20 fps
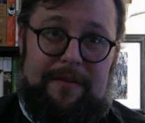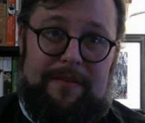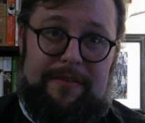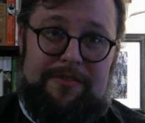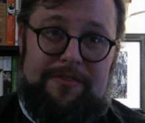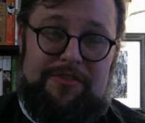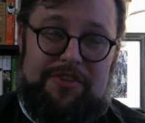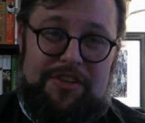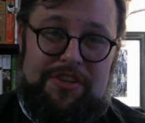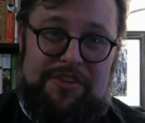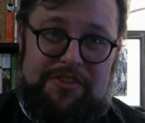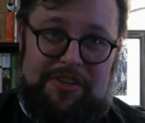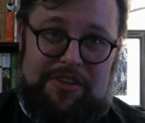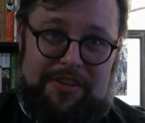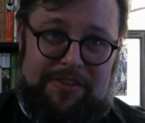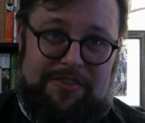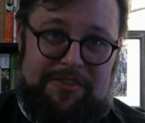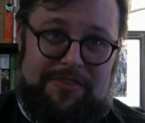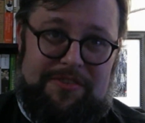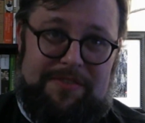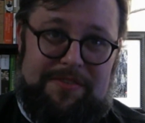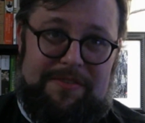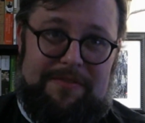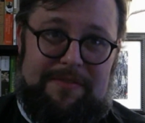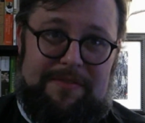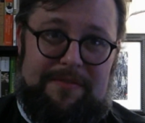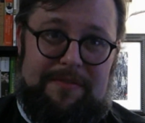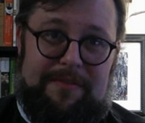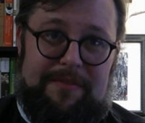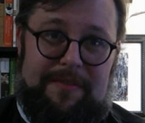Jesus
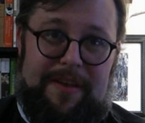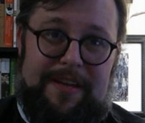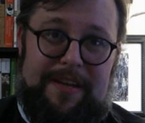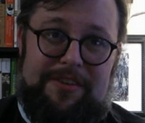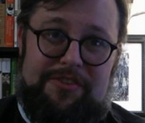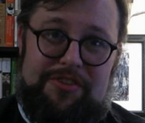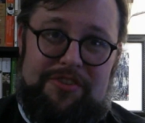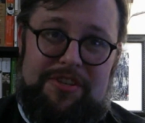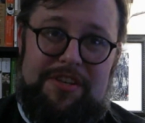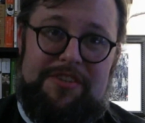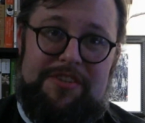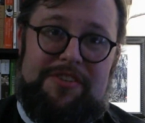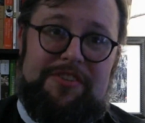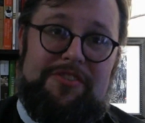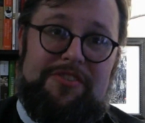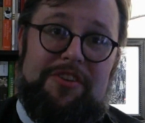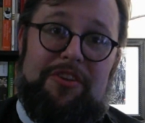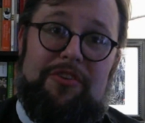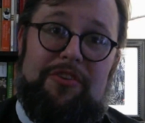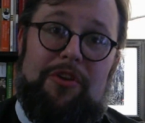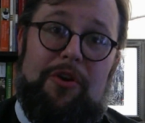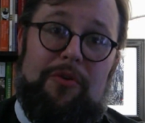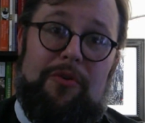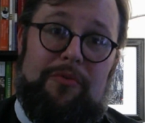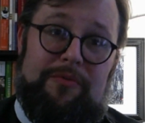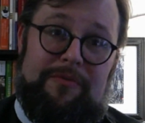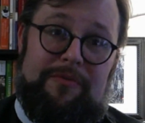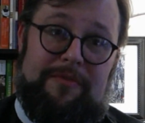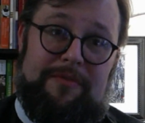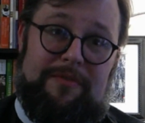and Jesus
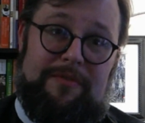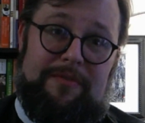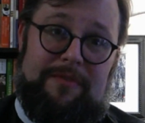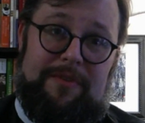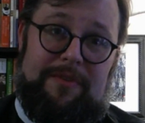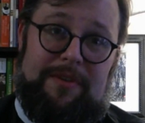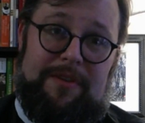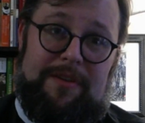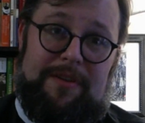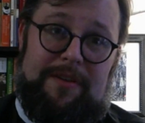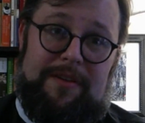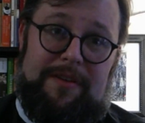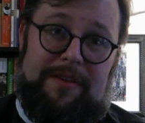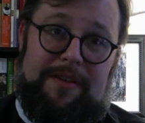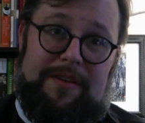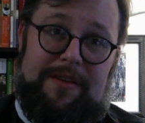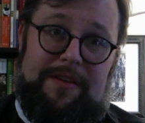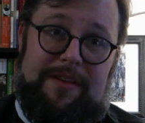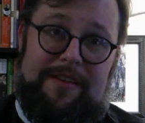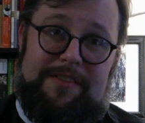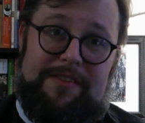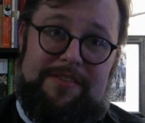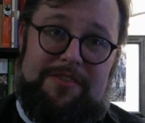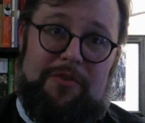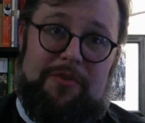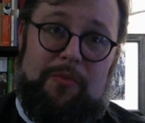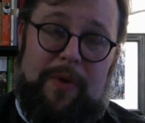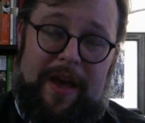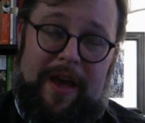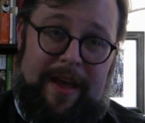alone is the
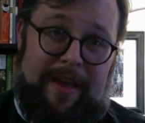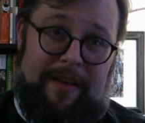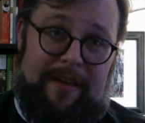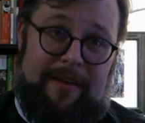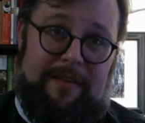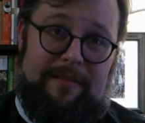way.